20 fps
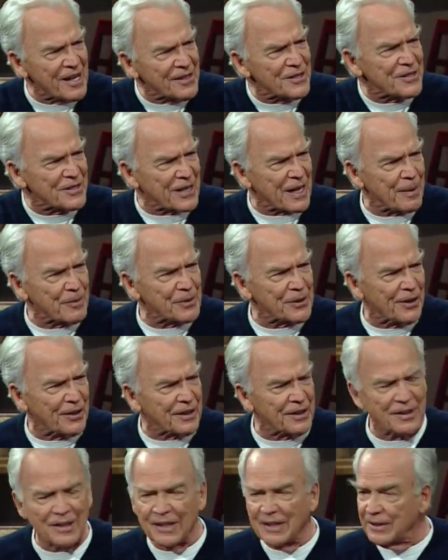enzymes on
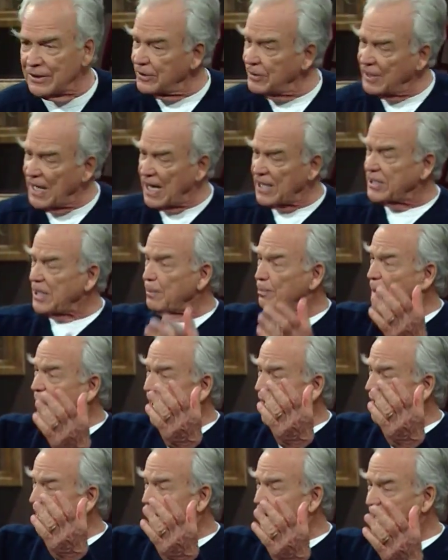it. You guys eat
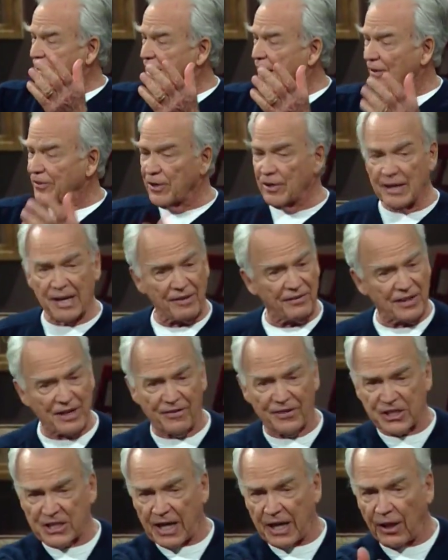pancakes out there, even if
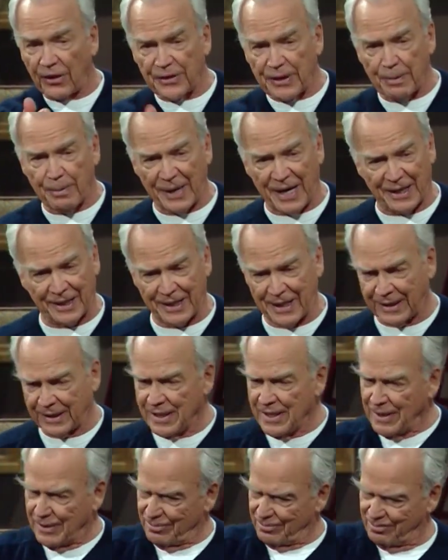it's a healthy pancake,
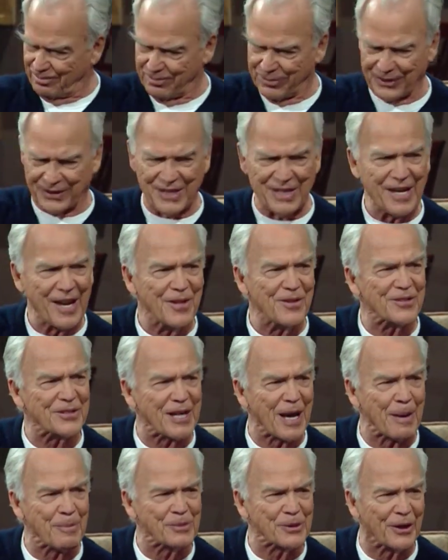put the
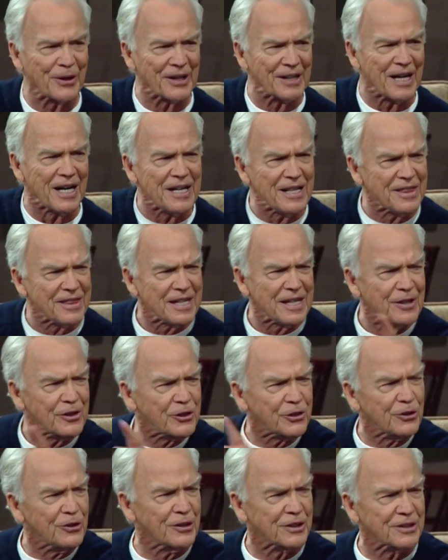enzymes on it, anything
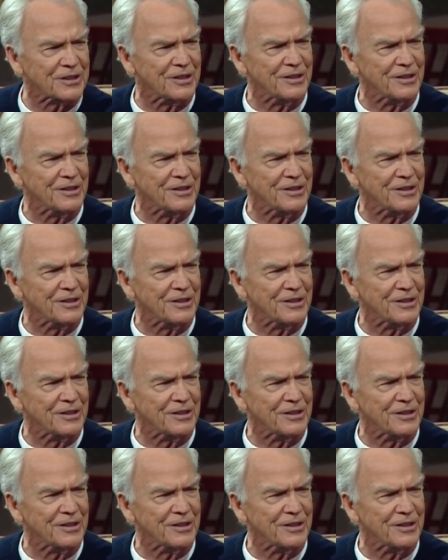cooked,